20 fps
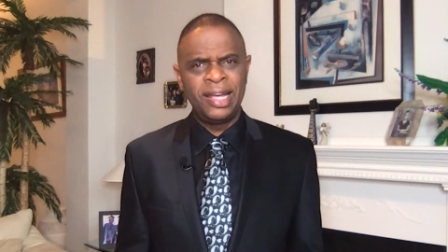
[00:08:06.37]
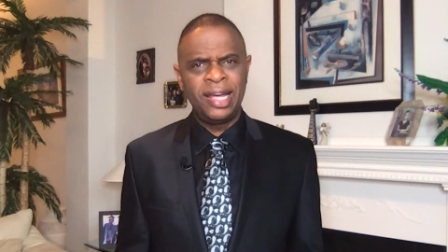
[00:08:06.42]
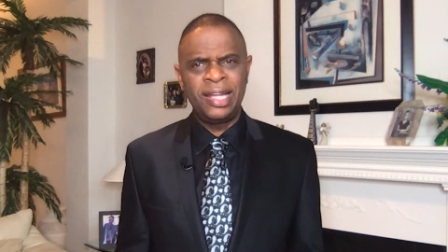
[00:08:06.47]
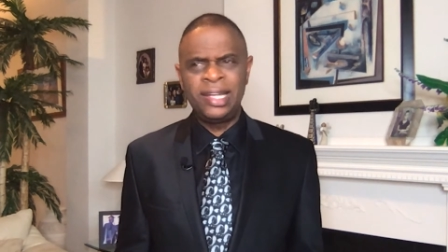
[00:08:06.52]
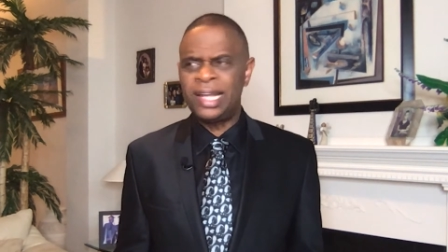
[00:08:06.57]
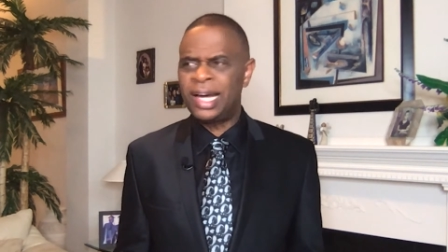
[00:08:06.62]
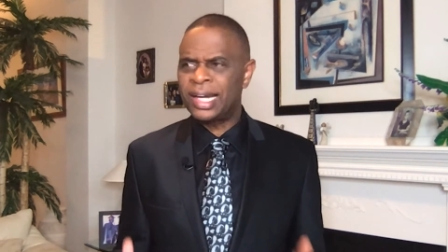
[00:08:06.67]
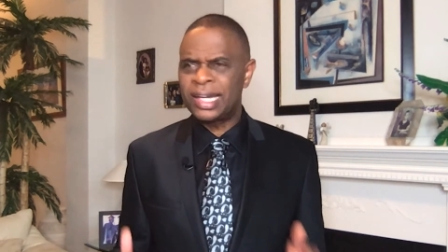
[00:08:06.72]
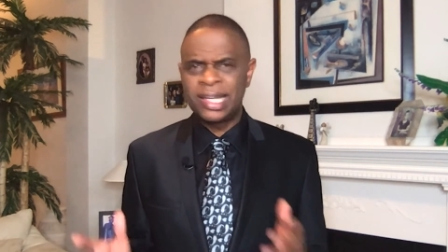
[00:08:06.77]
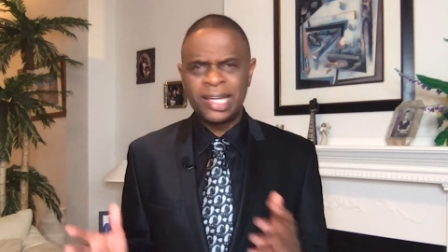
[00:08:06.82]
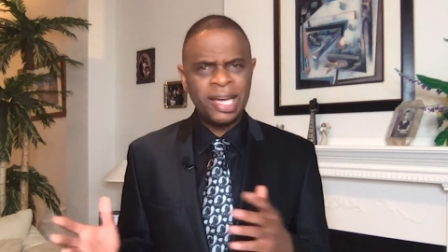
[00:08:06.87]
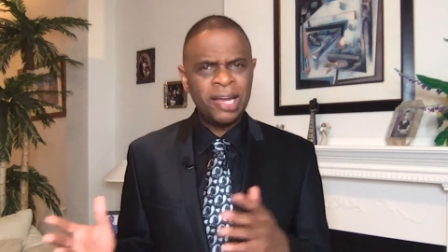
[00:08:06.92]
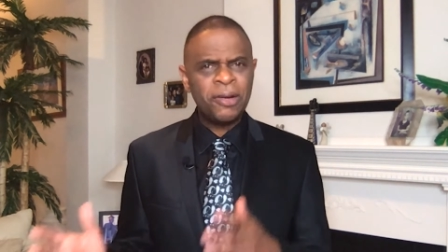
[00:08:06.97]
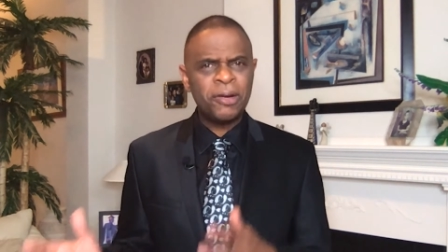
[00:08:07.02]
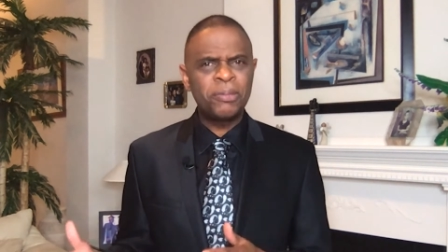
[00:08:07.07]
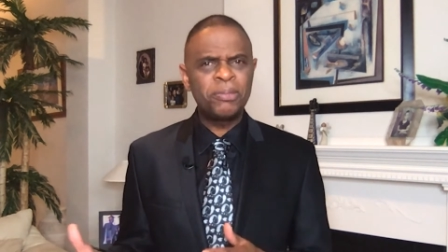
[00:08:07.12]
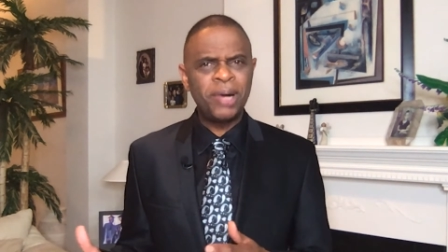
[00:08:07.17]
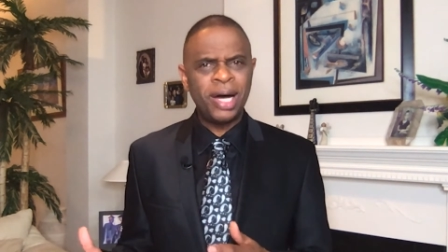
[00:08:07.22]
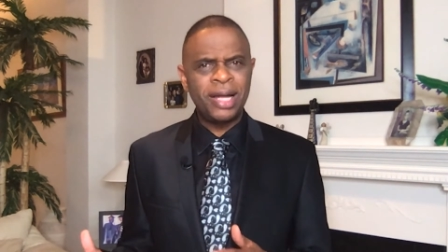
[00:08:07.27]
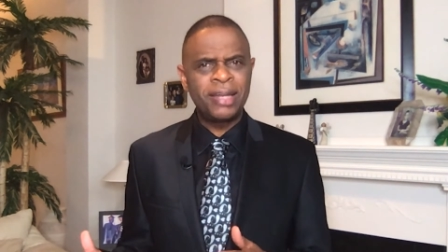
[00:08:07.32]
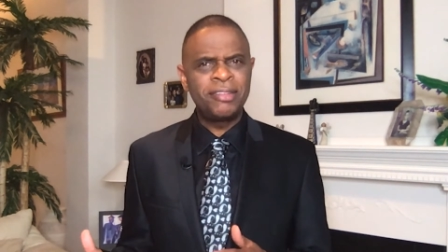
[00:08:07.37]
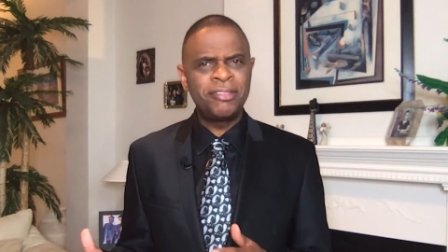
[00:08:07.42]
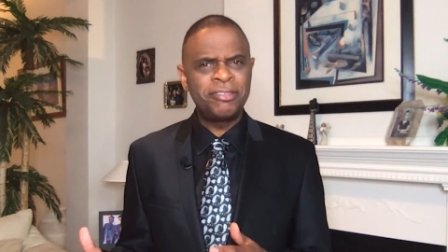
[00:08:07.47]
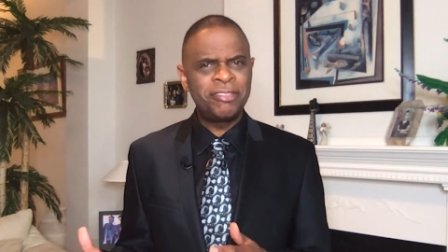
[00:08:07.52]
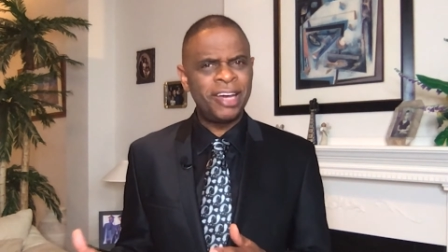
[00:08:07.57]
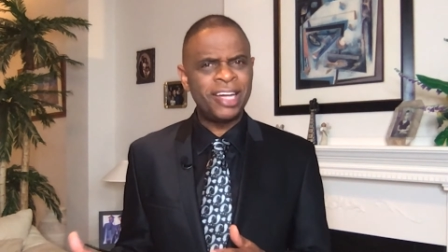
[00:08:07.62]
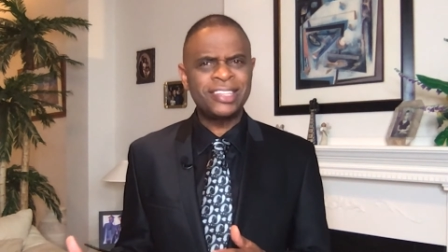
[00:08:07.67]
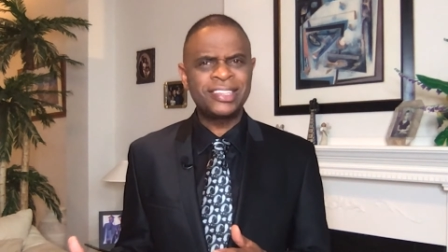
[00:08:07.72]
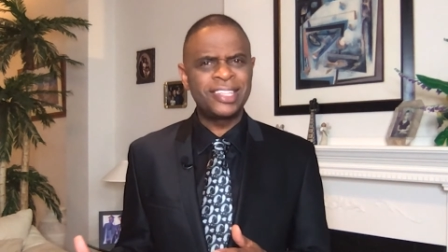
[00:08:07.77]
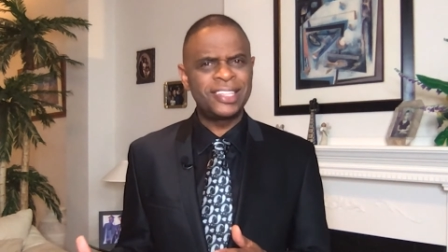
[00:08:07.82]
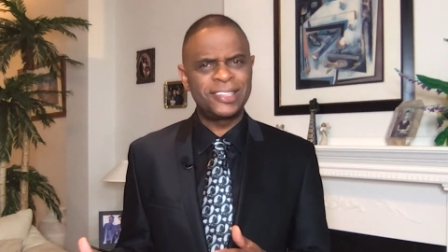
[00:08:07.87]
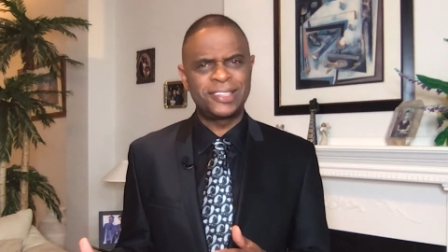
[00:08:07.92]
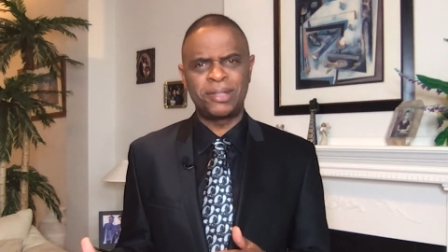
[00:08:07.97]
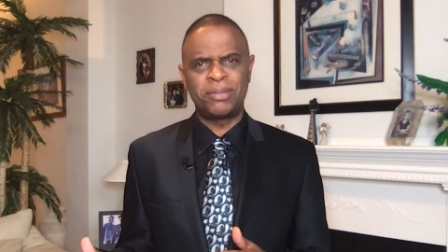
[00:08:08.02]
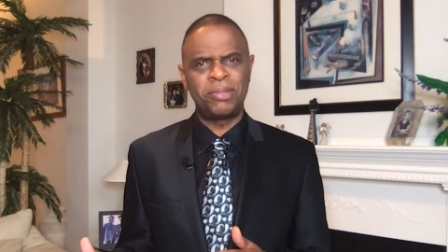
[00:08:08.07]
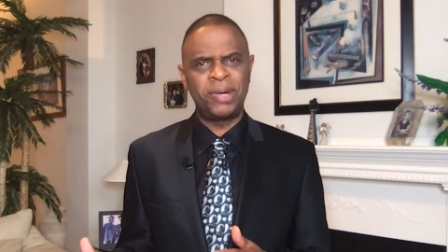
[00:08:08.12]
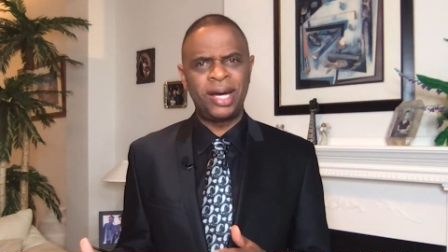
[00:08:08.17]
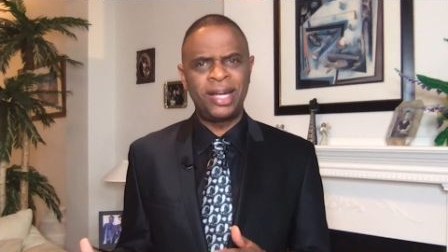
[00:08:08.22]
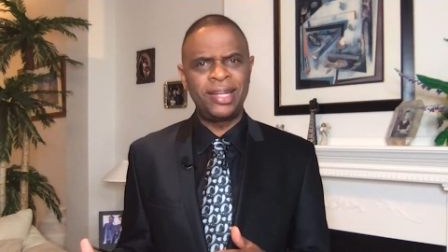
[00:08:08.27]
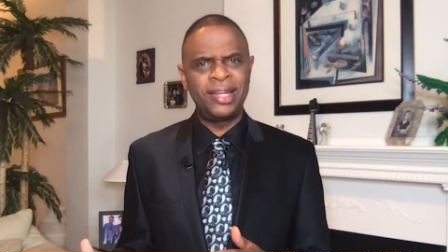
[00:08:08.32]
and not care about infecting
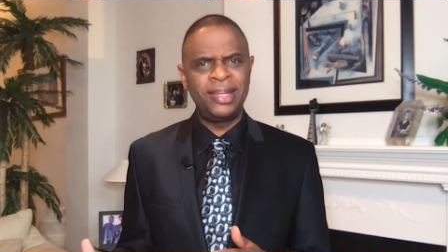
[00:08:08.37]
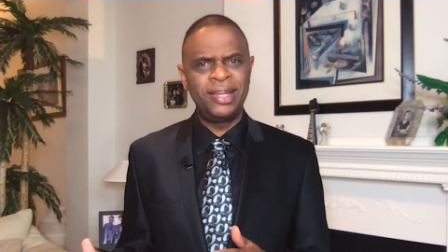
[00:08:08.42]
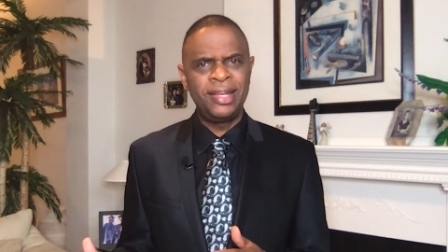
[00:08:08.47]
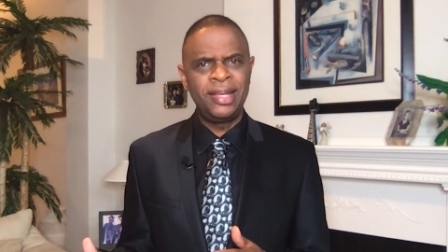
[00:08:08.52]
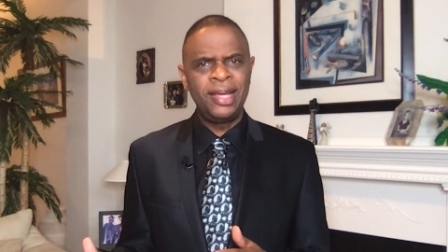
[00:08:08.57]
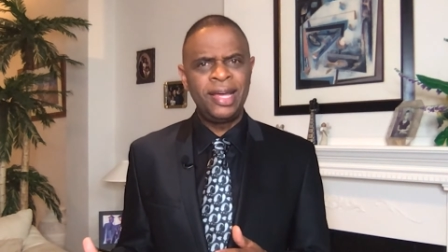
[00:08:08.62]
somebody?